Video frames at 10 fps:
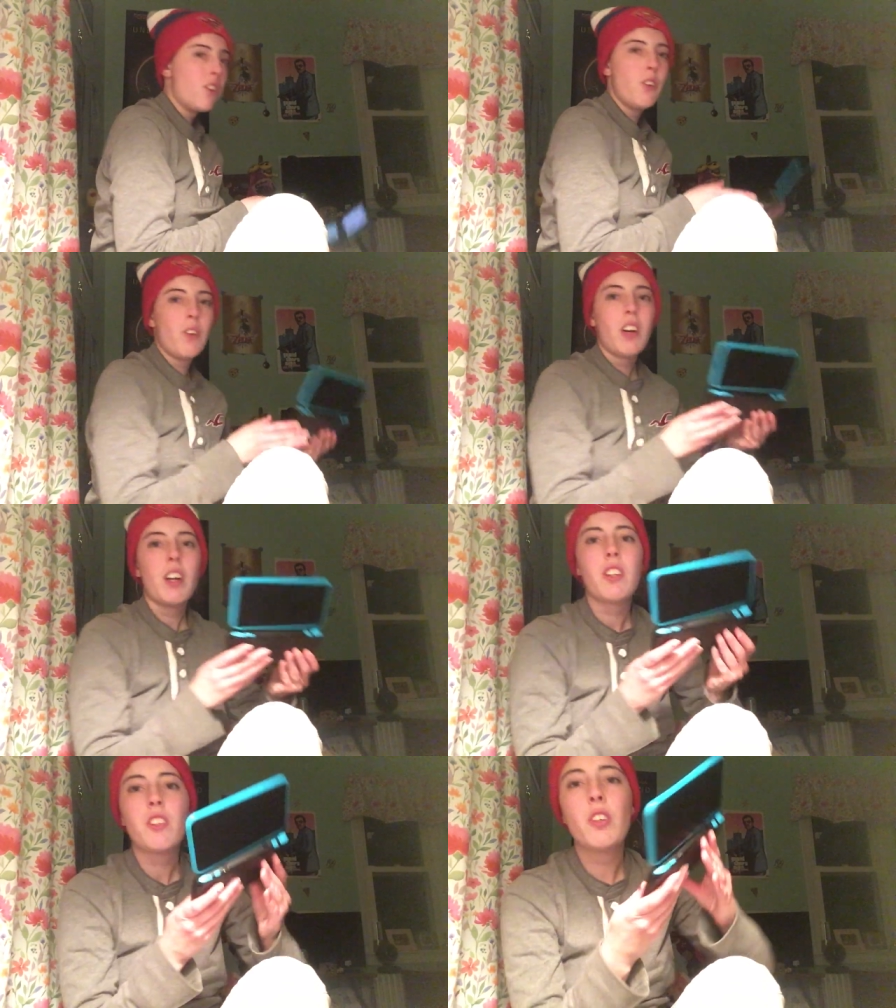new
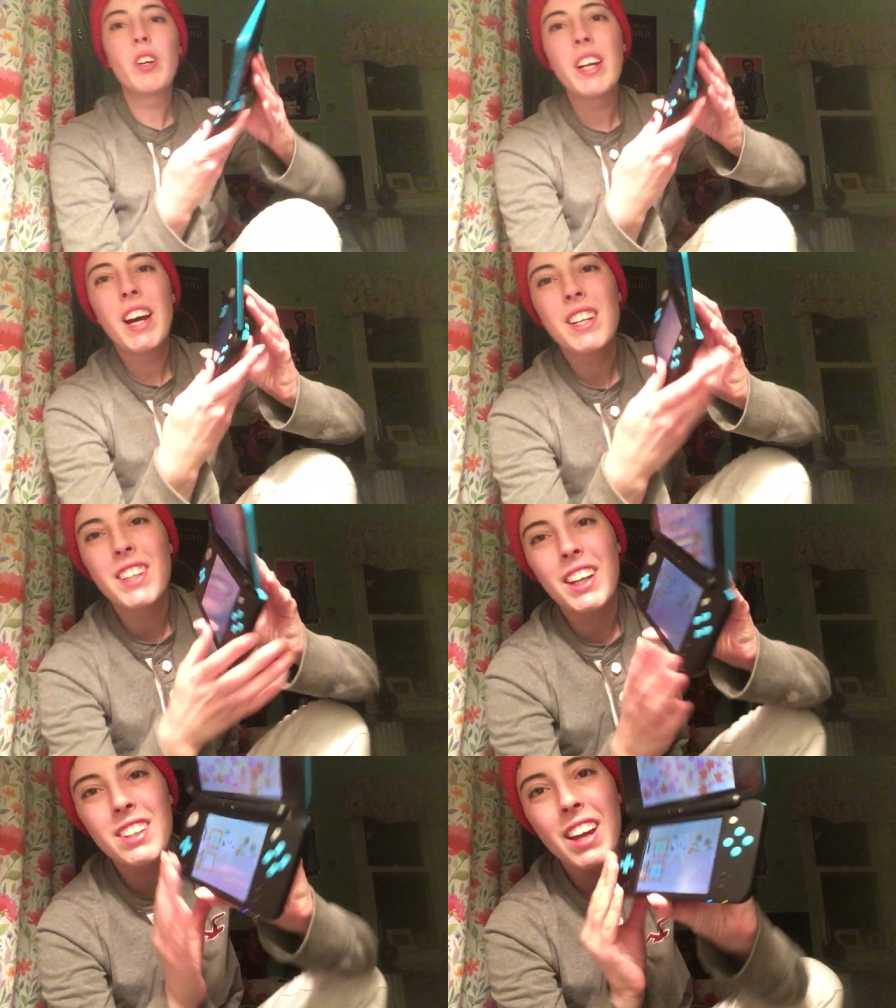
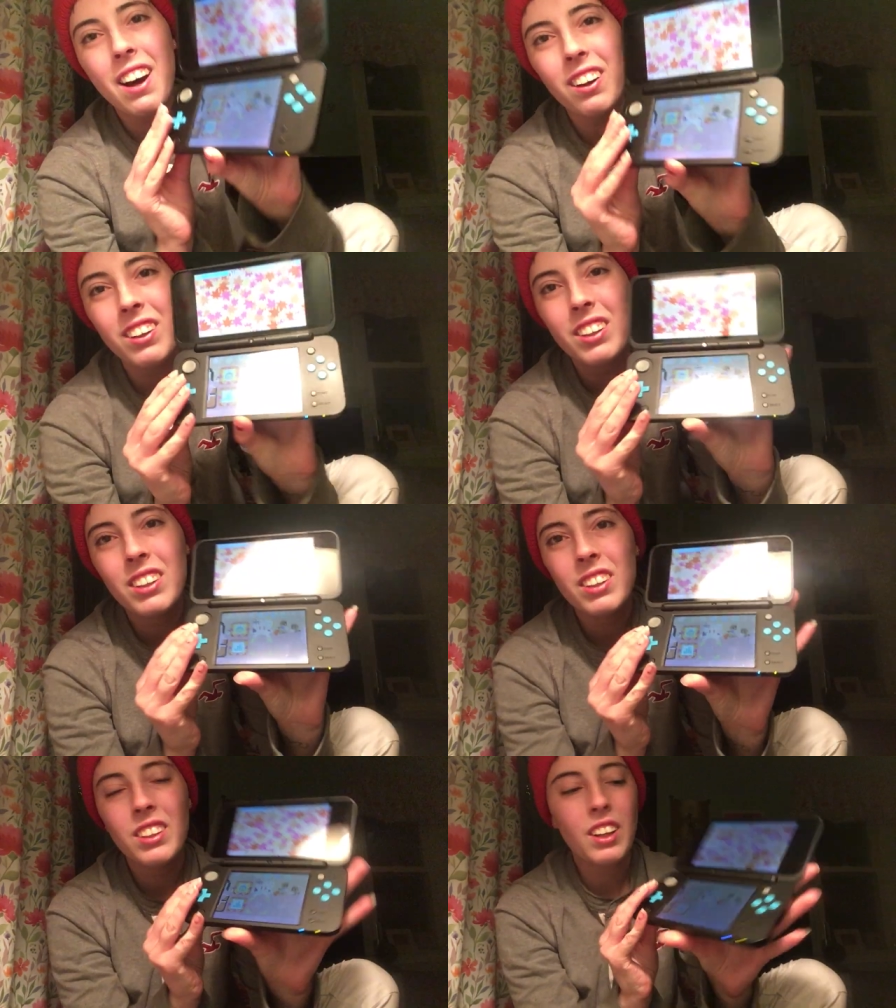2DS XL,
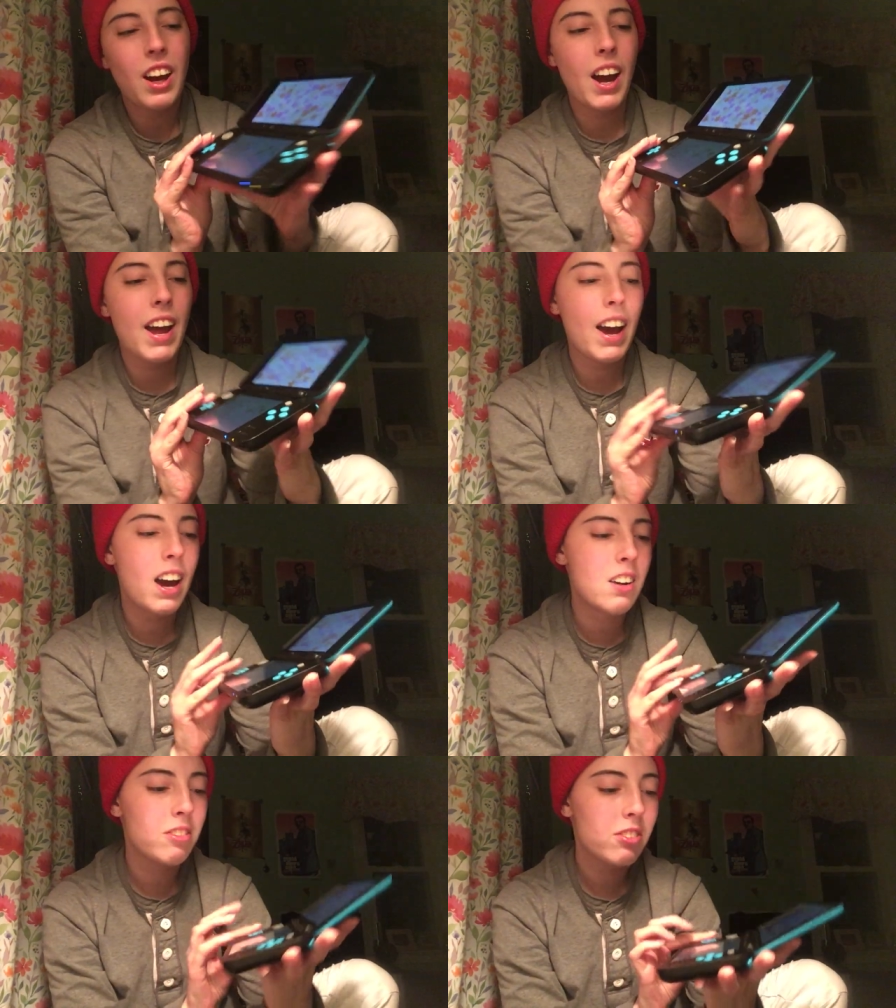I
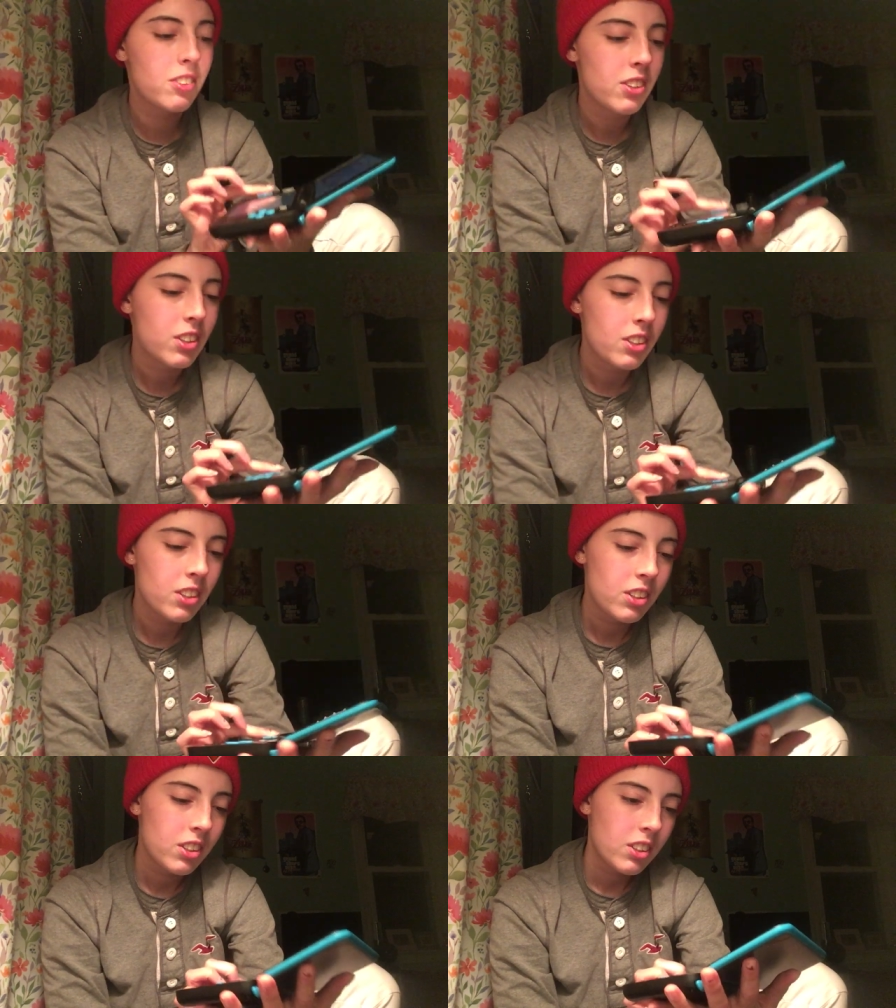have
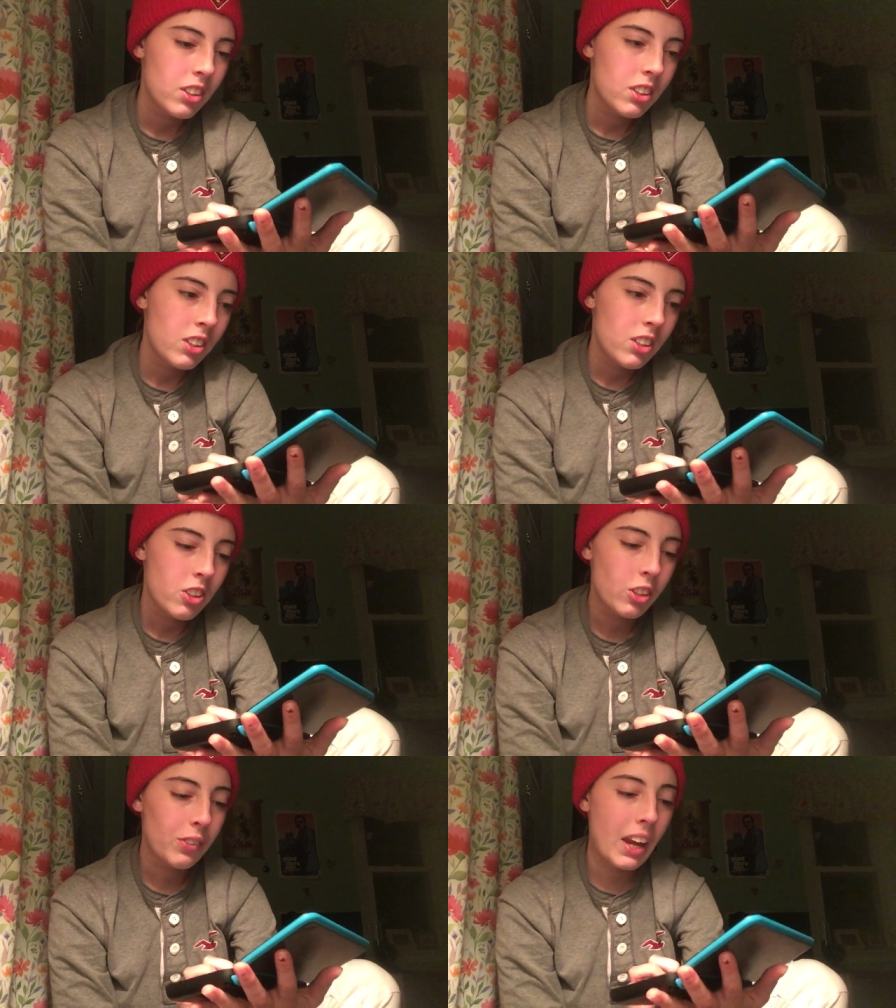
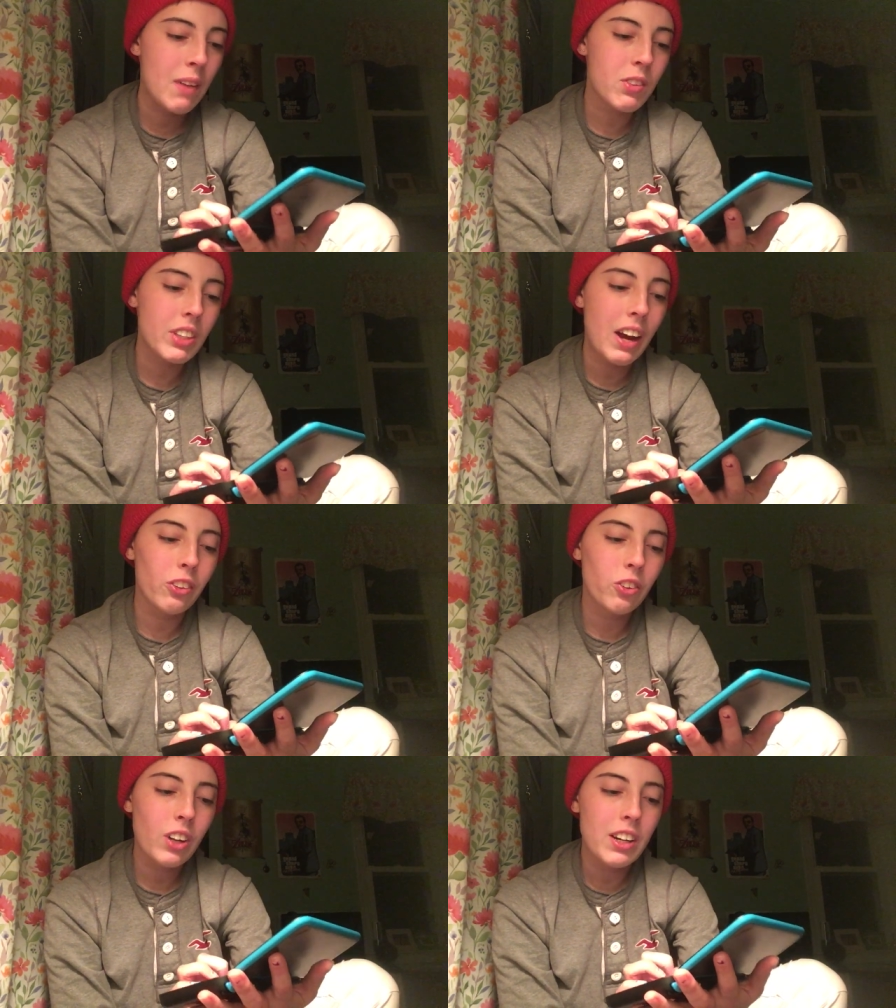some games
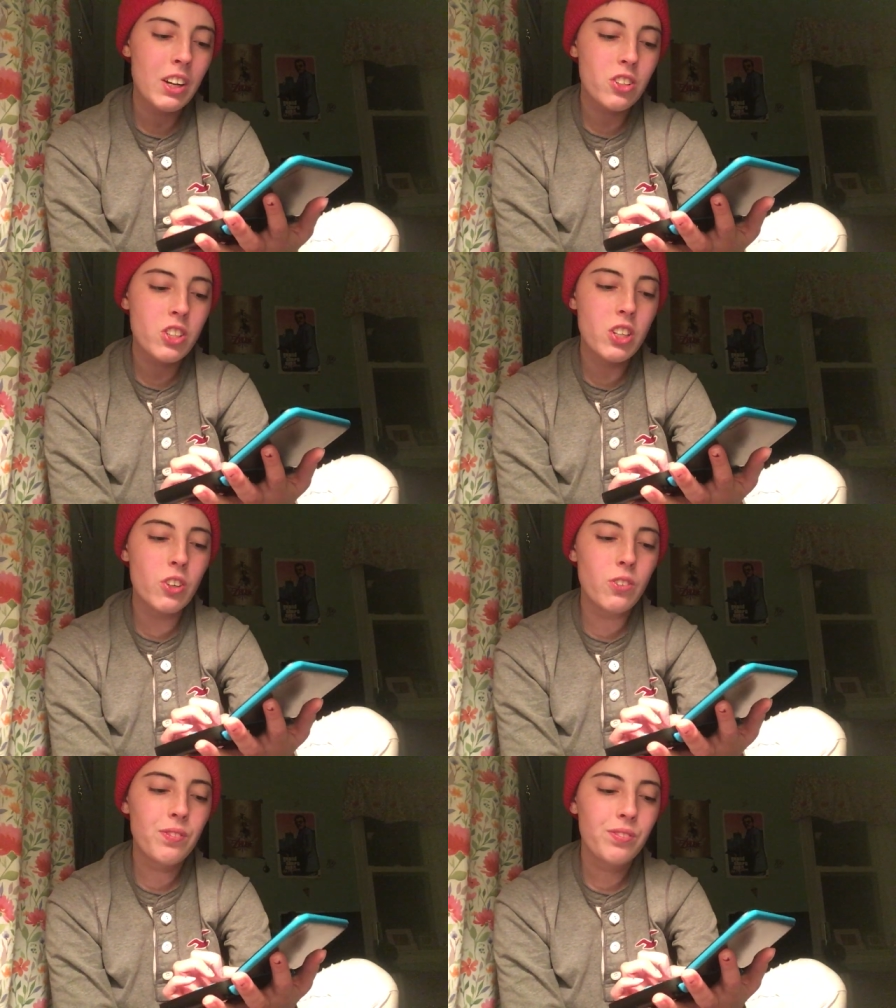downloaded on here
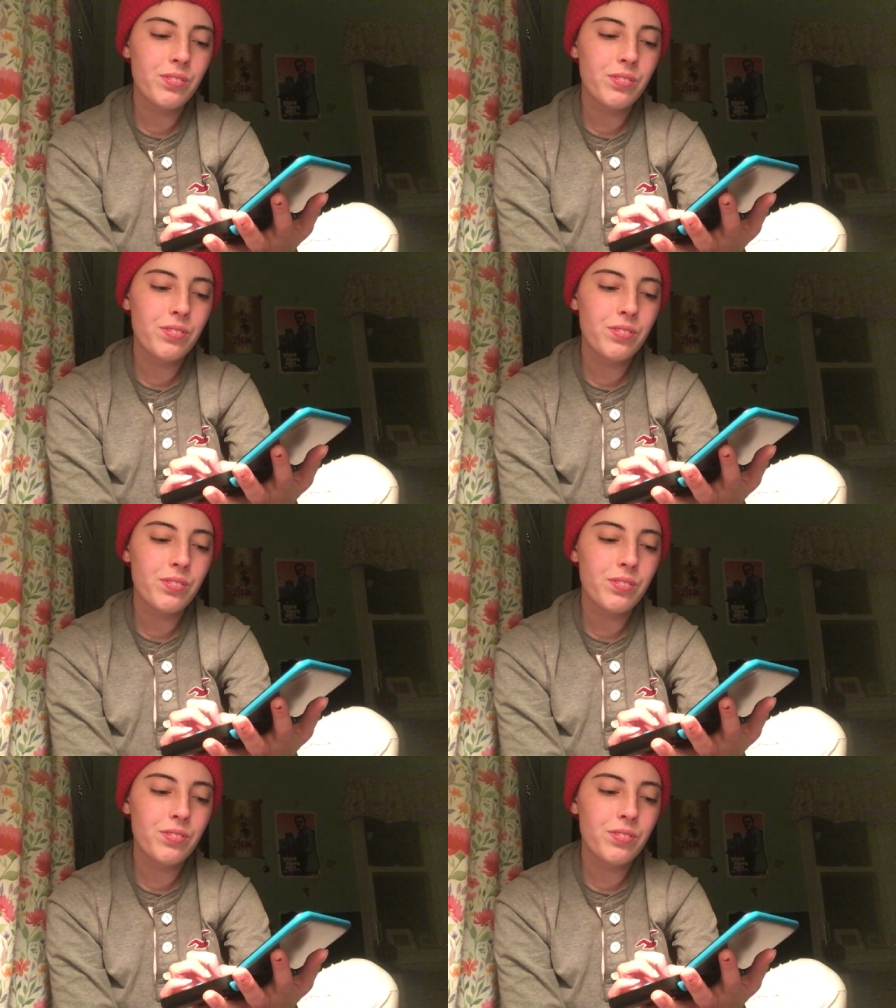too.